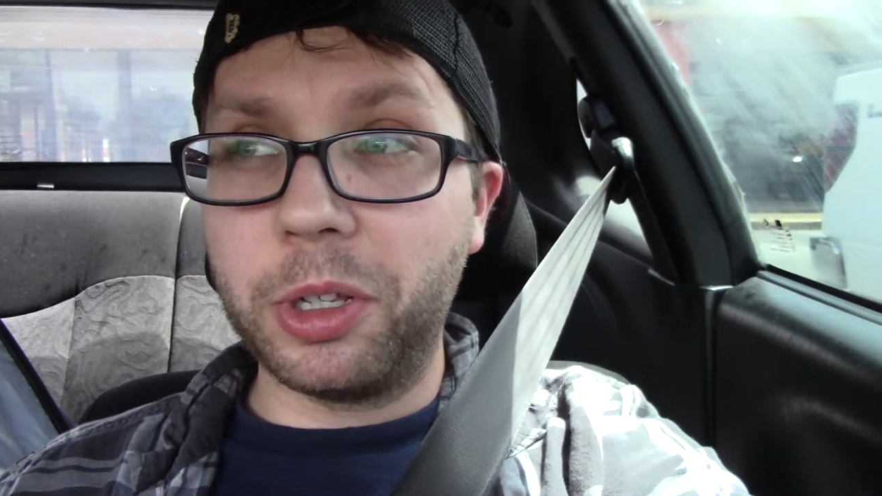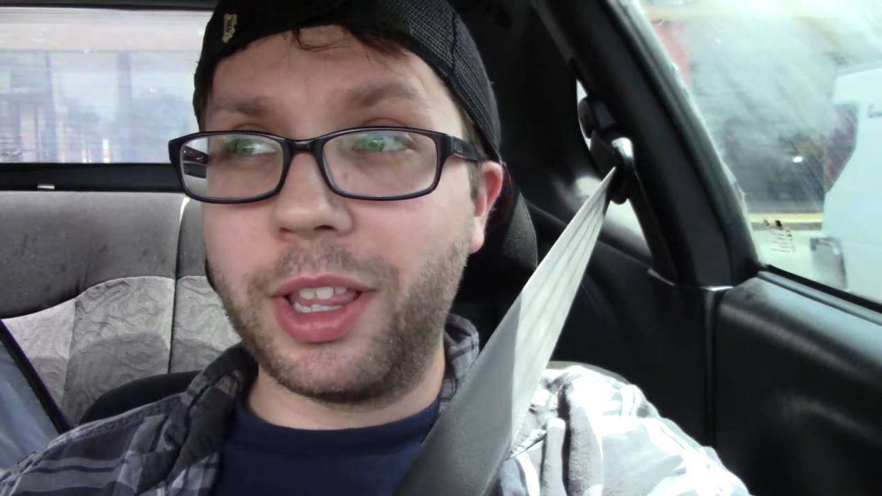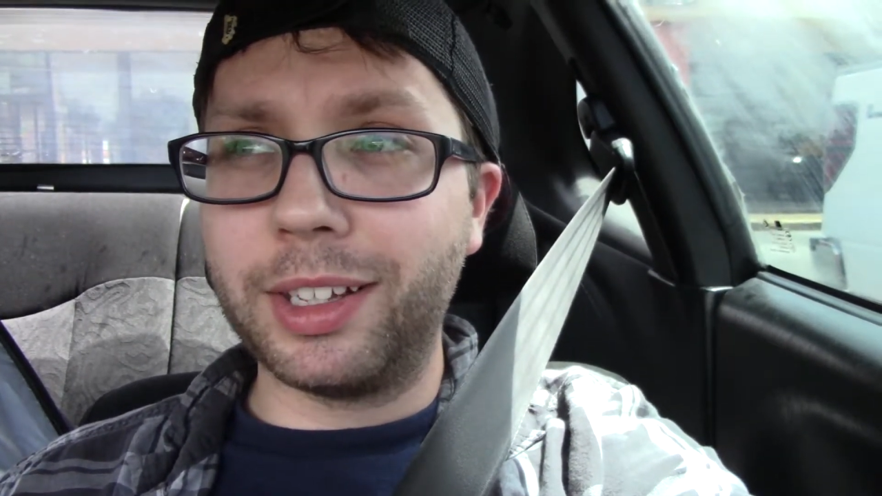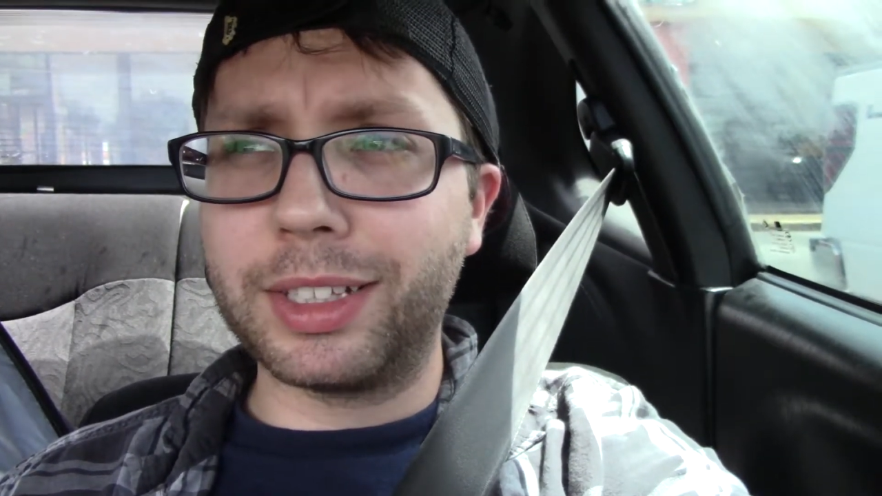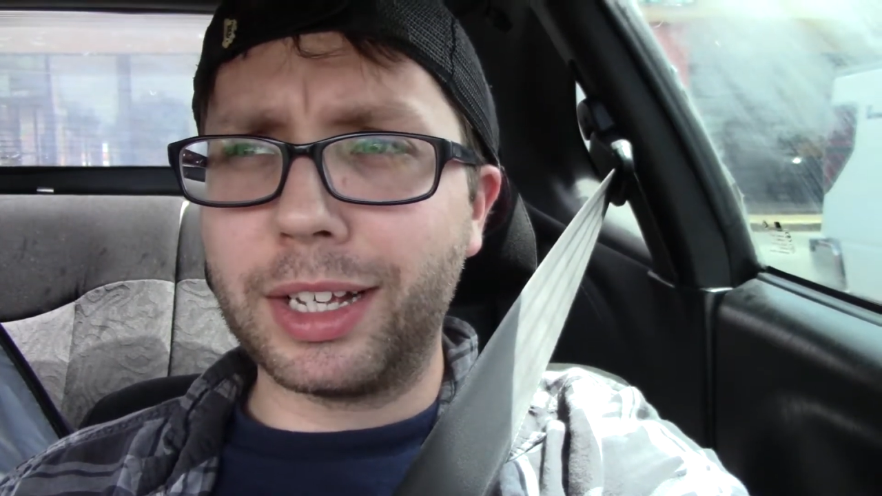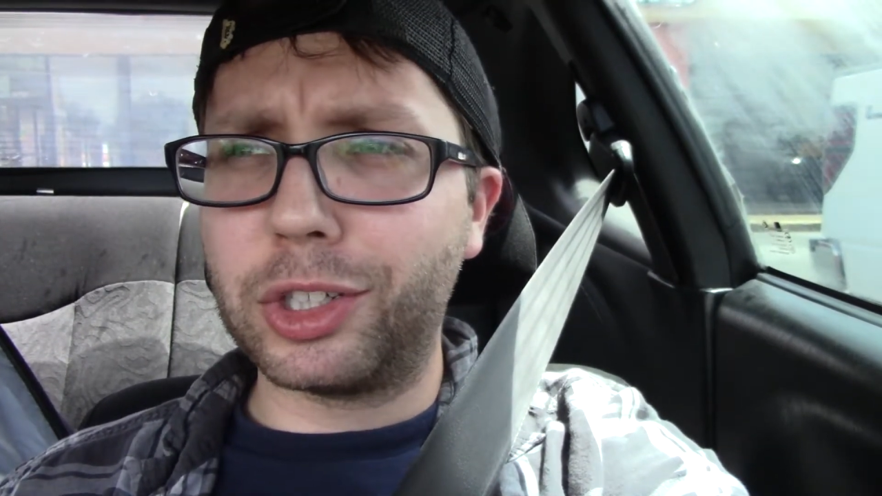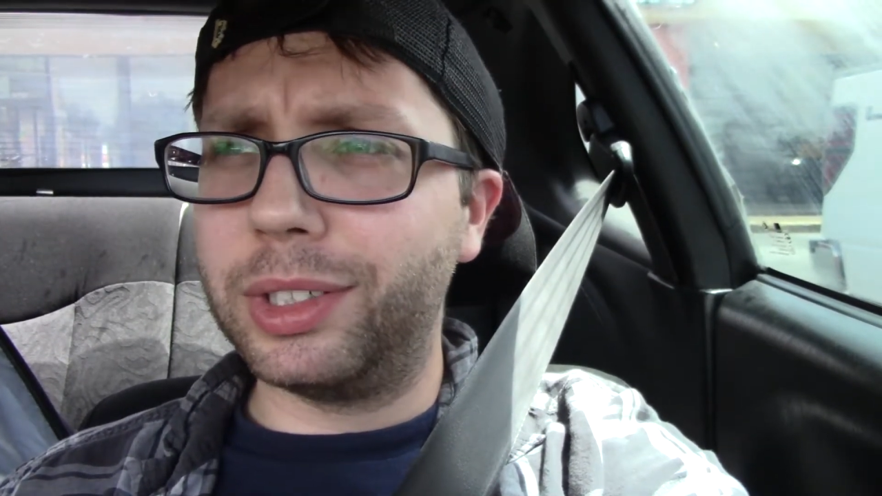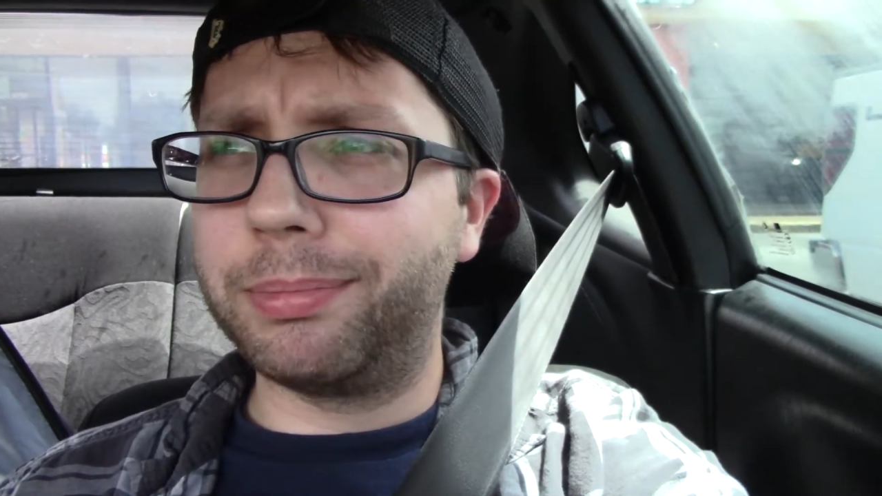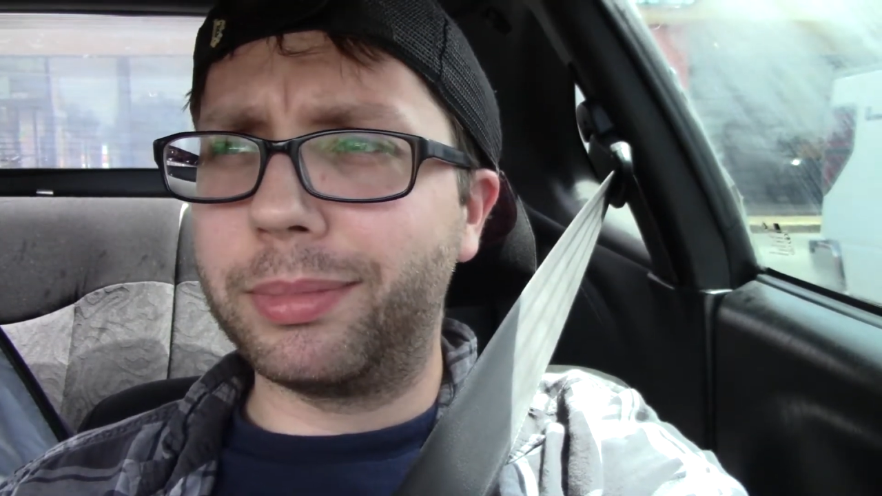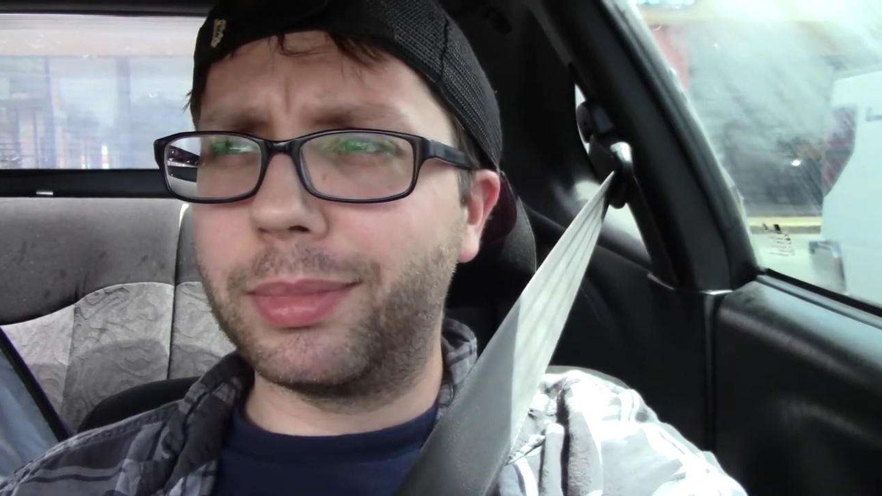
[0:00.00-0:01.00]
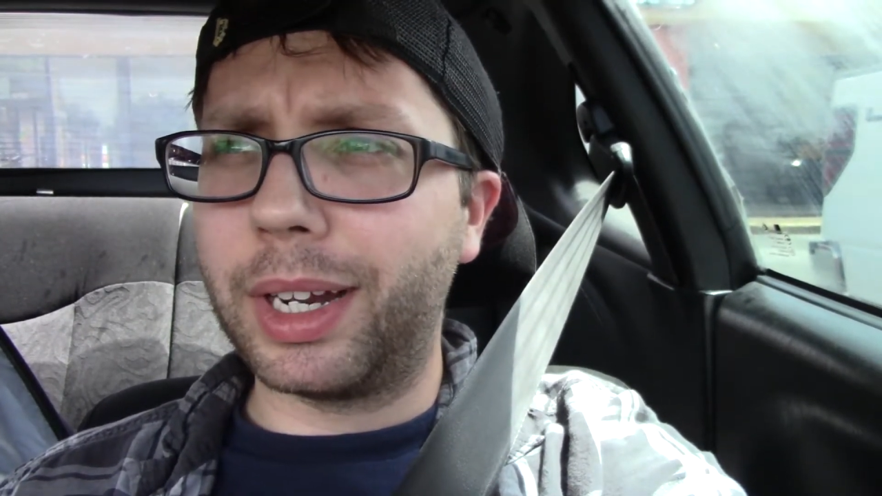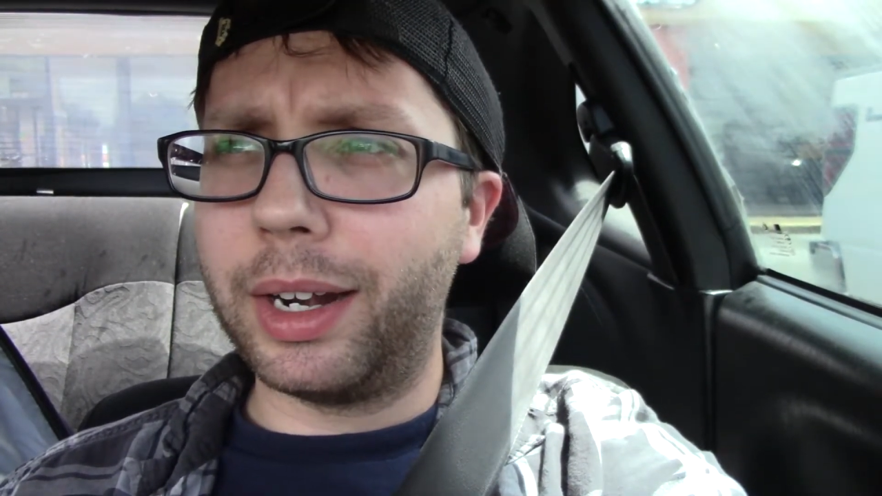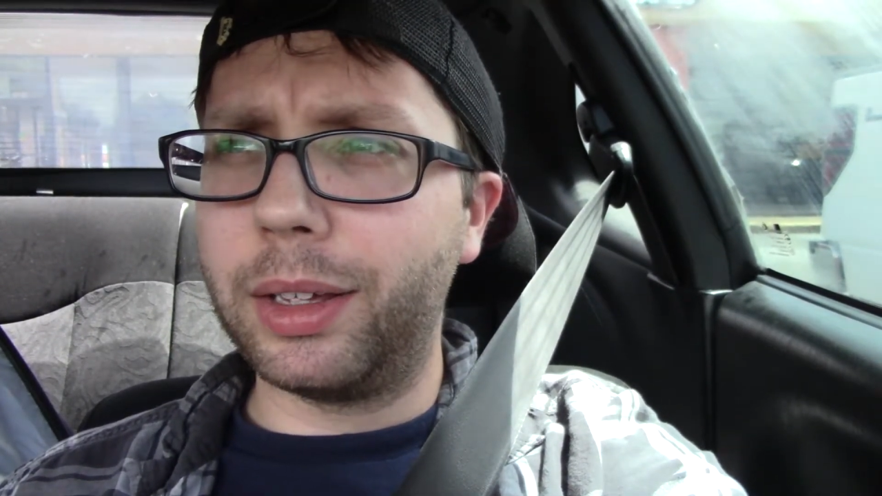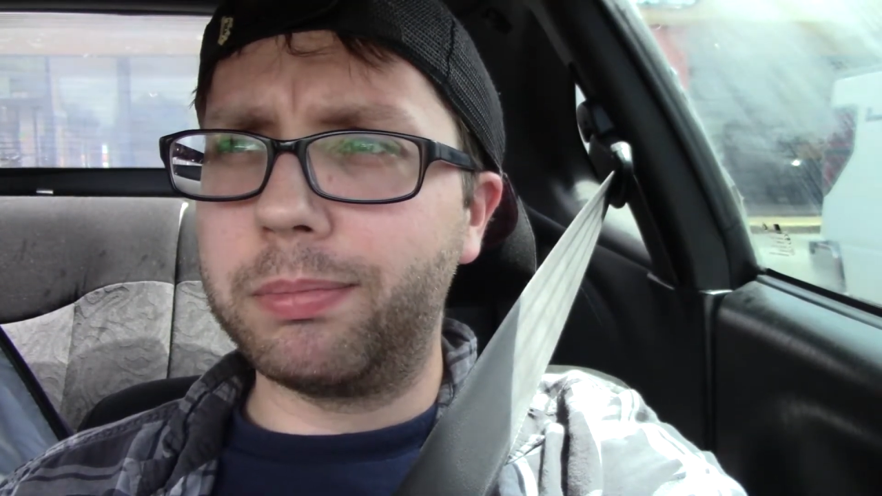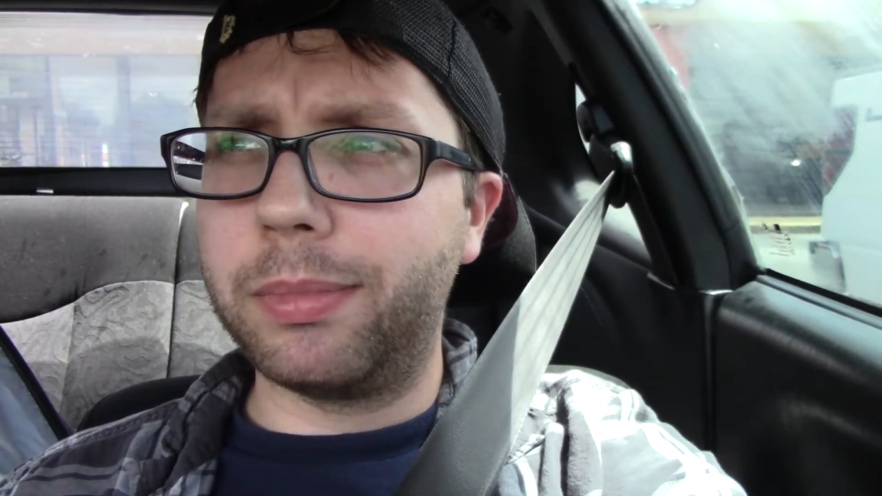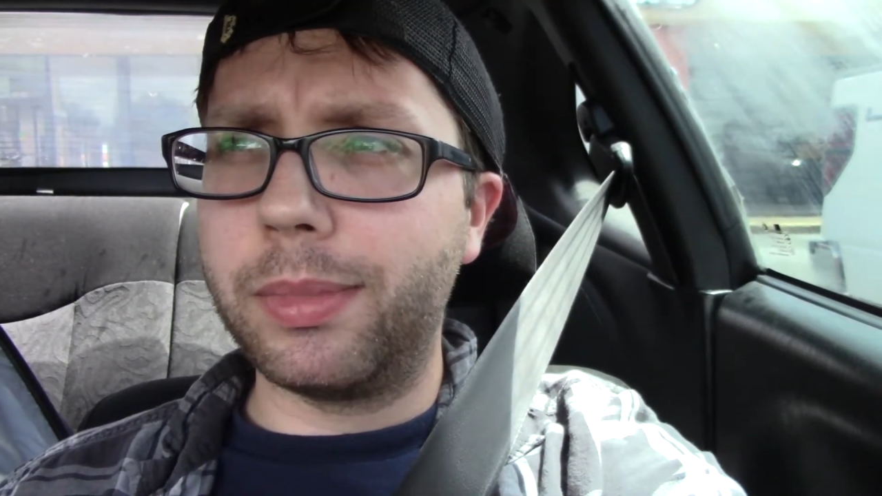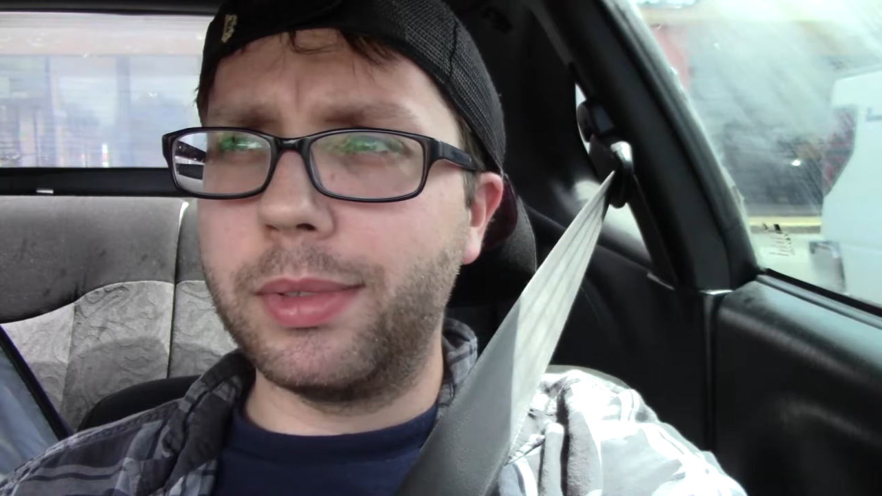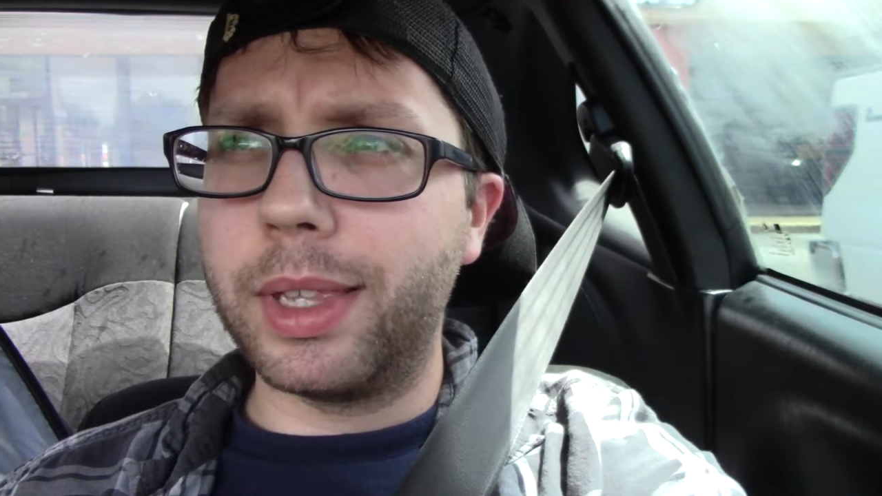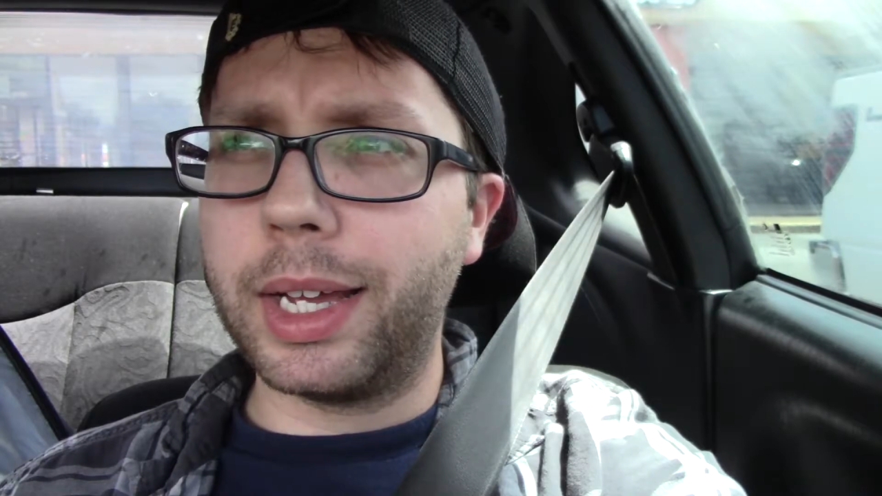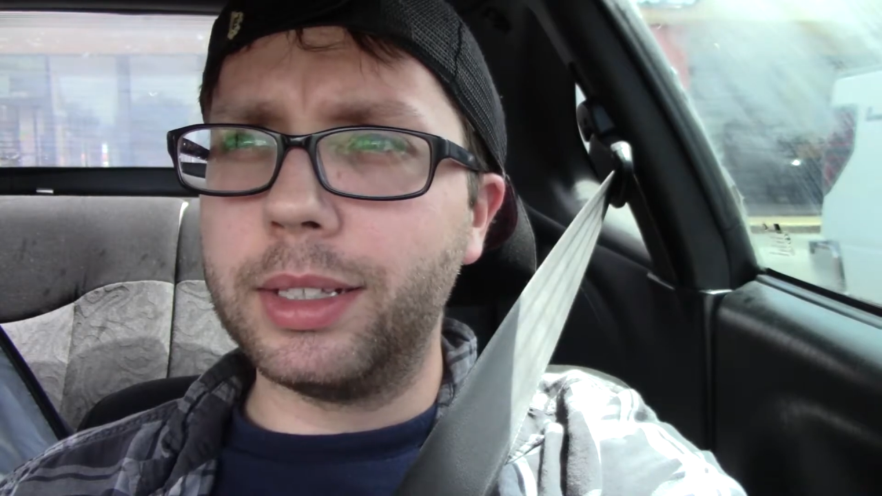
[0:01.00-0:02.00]
that's actually kind of
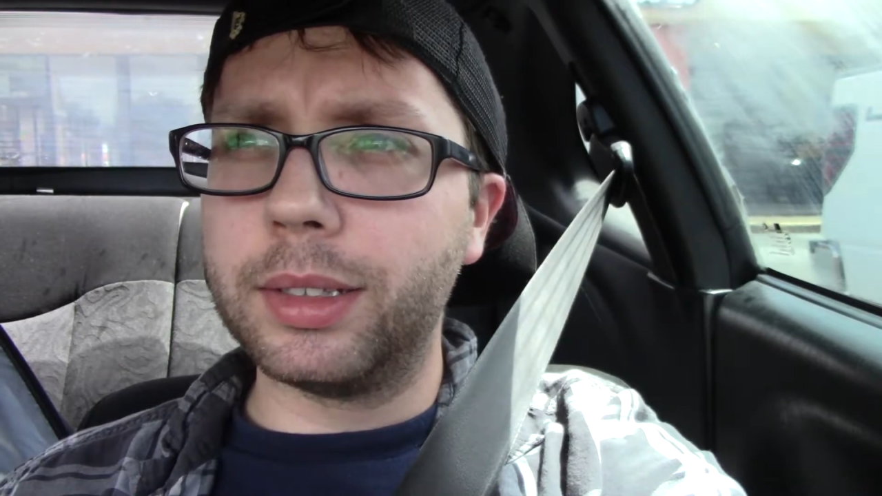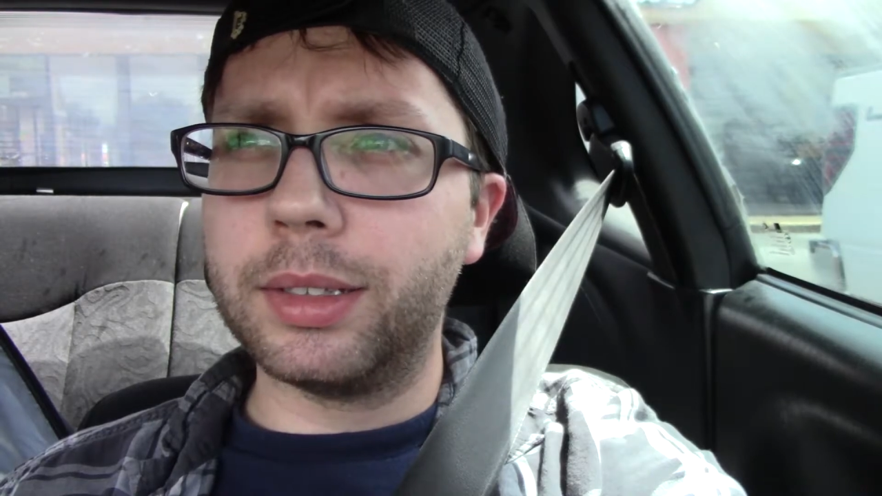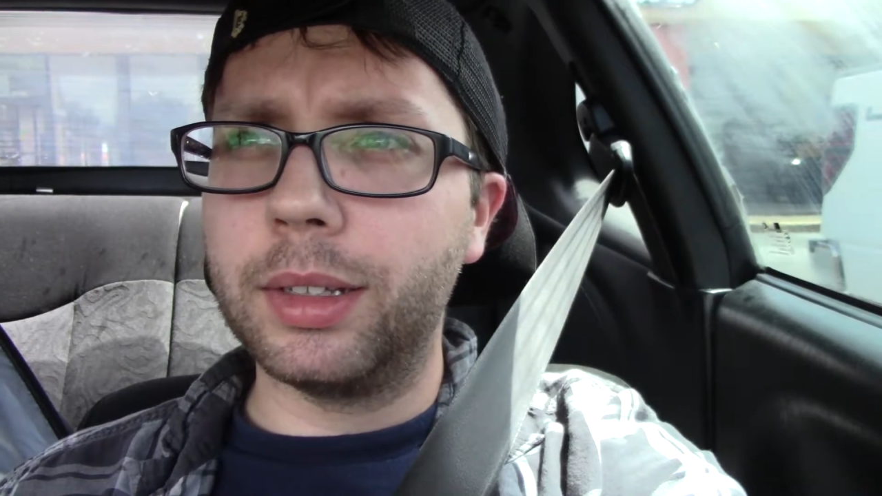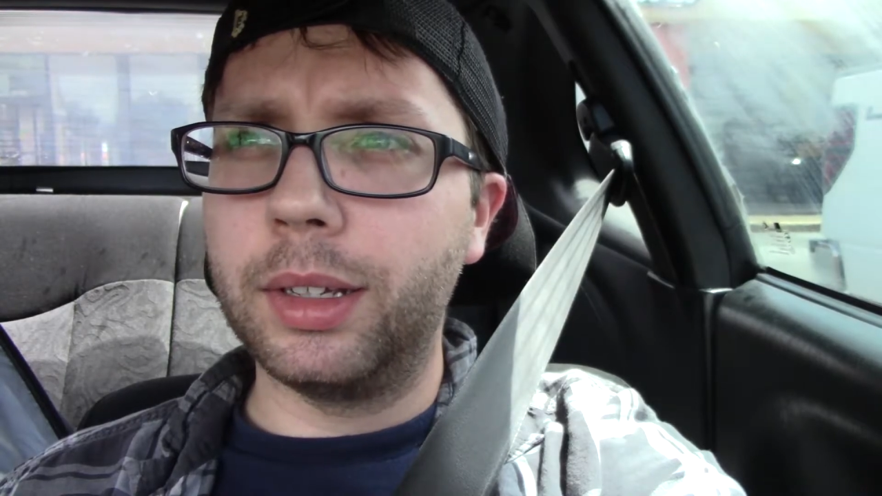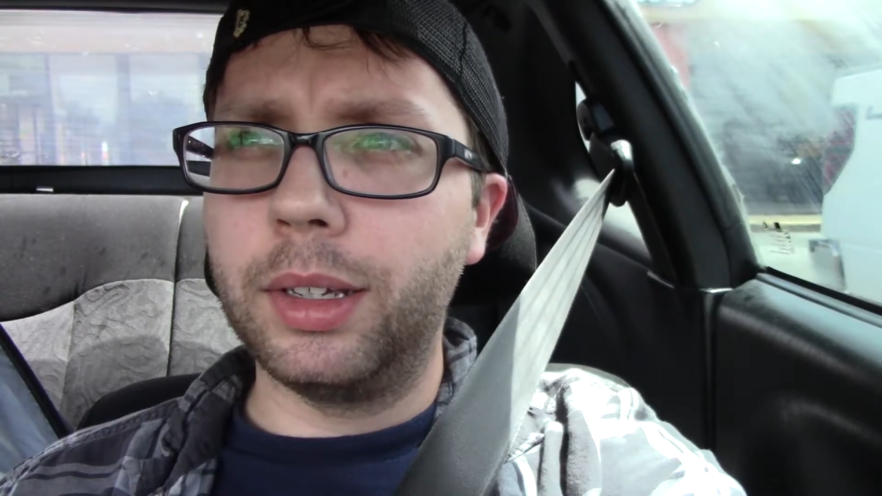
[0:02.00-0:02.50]
nice.